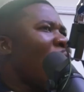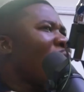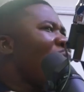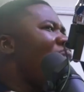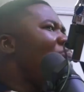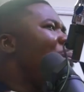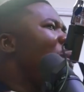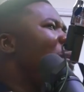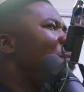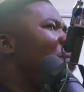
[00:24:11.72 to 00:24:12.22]

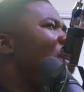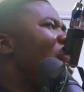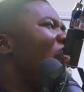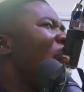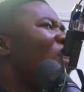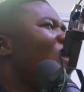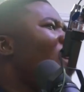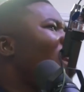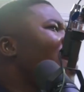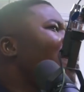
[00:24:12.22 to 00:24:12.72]
can be I
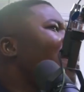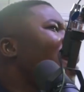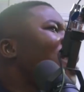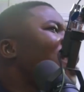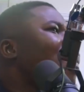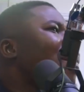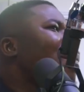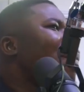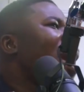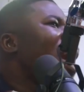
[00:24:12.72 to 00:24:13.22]
know the
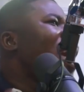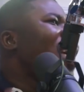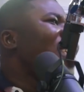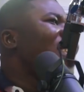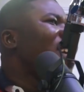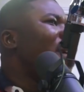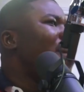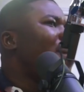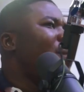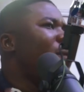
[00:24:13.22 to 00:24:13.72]
Patapaa
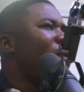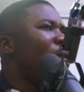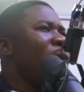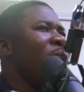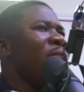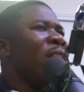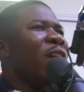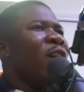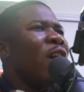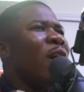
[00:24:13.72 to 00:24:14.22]
example.
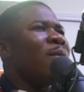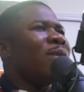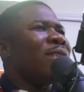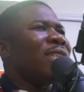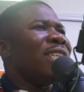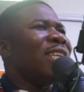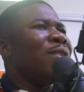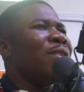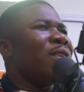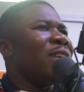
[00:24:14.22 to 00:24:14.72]
Or me
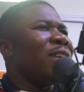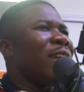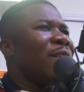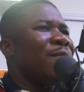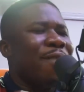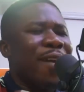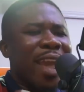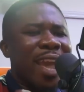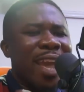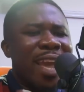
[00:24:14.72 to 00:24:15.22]
say honye
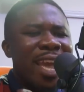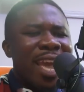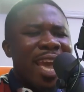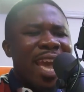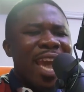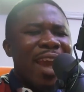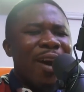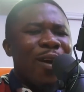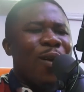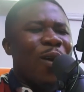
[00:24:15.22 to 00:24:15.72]
fe
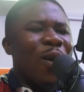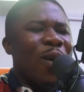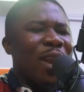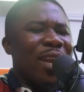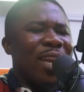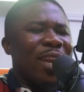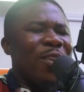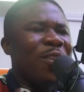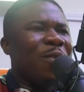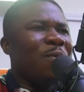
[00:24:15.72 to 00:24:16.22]
or
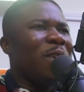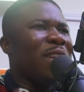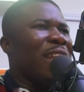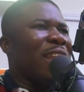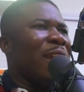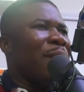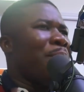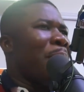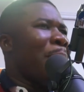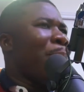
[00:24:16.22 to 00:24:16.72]
nenu
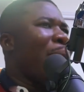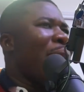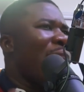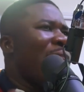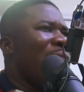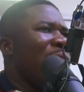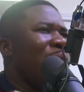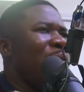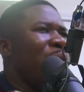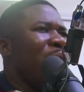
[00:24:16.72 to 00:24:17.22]
monye papa
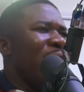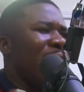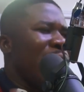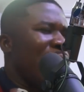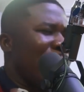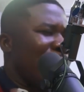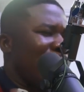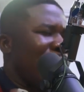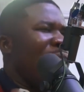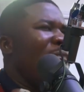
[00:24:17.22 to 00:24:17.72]
when
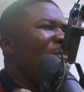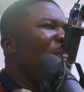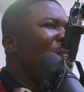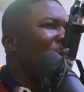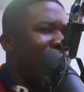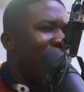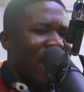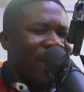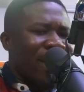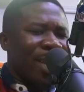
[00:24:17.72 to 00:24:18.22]
you
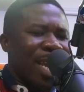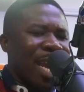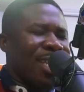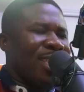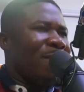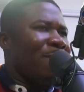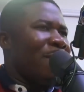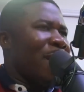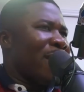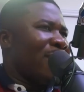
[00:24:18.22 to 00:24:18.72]
the
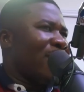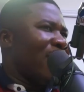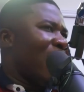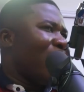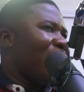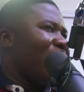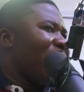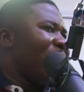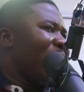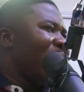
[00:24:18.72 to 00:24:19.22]
some as I
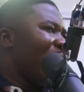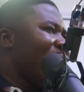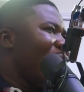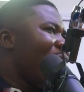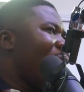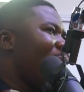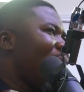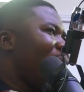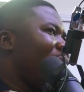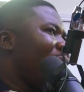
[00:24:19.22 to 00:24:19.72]
call the
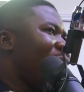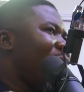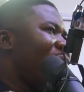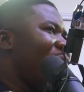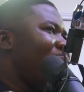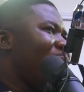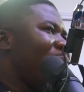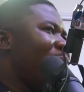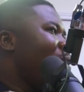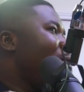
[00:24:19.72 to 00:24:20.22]
account on the
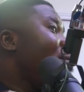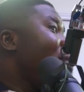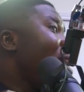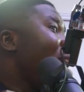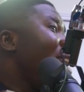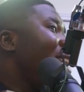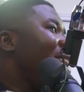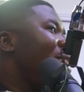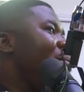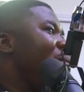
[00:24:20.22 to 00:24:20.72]
line
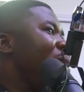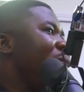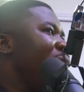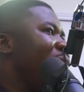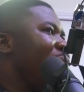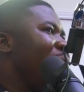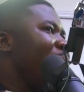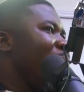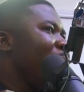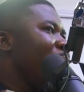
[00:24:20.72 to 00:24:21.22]
very
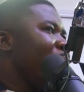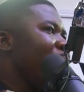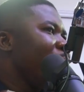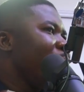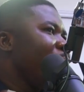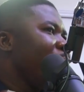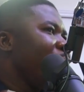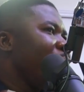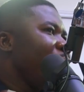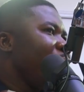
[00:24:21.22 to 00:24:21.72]
demeaning.
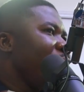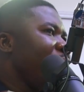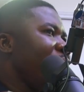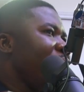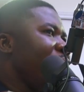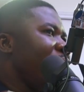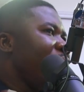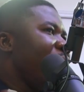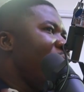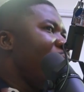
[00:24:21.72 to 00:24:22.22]

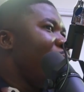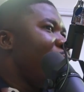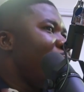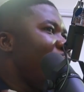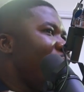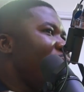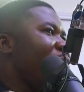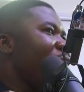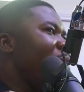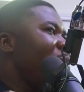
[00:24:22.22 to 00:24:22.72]

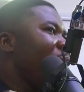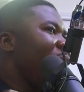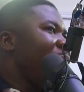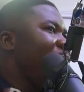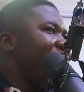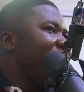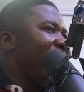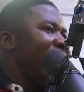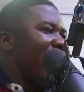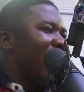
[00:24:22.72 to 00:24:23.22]
Very
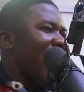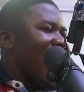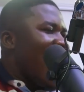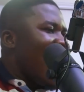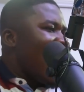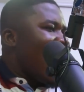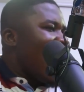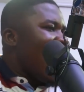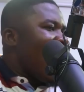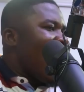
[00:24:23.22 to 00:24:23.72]
demeaning.
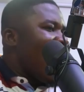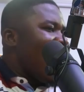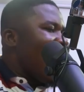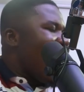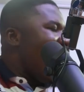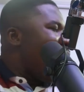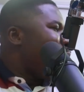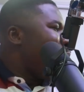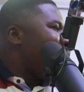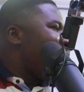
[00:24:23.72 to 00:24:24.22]
And I
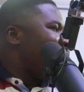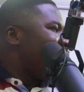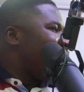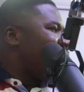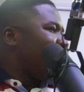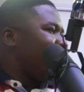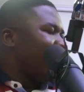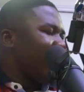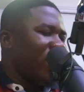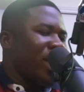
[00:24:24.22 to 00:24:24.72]
am rather no
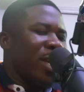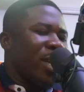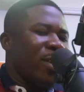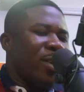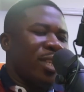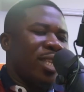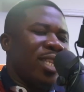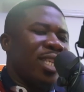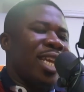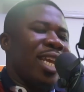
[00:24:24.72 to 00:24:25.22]
so dear or
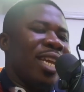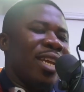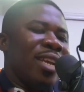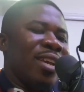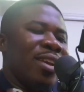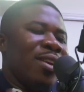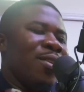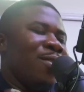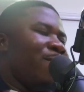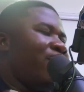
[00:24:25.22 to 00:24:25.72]
say
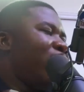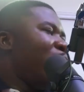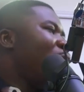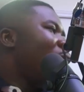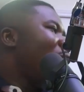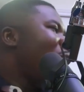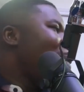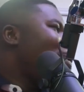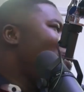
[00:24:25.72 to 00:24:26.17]
follow hype